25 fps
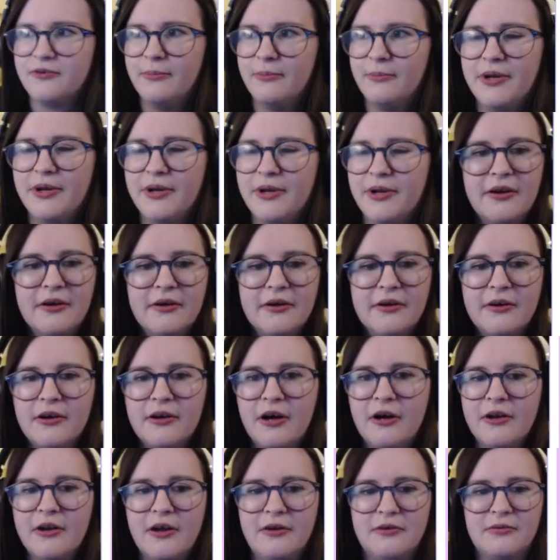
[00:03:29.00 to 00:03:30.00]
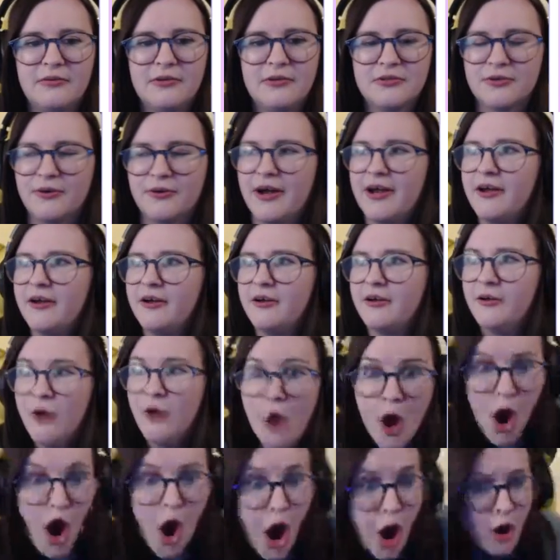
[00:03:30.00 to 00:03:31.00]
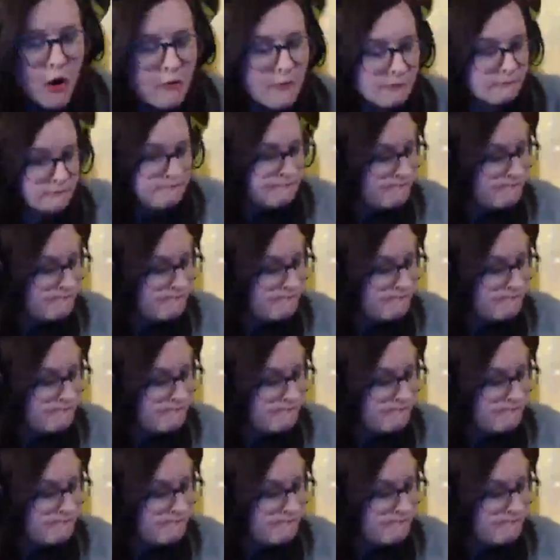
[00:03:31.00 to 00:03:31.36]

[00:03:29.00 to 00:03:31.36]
for a minute. Oh no, it's alright. Oh!